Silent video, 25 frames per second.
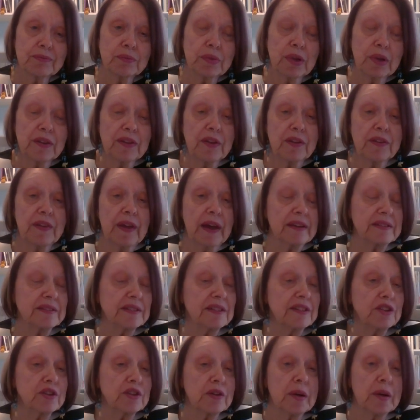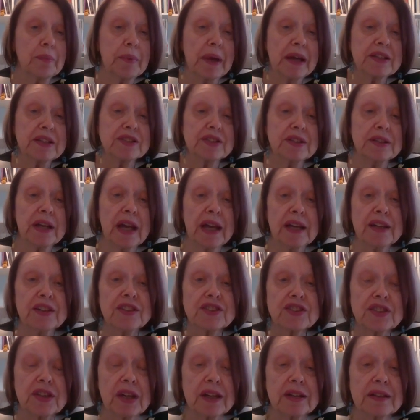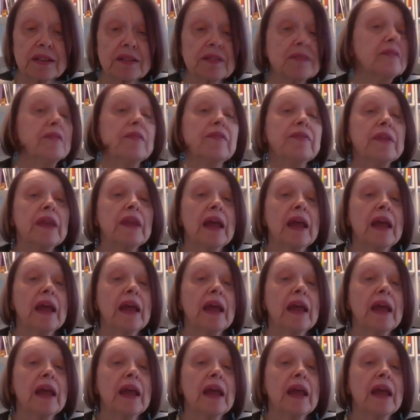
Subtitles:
whether that's in your imagination,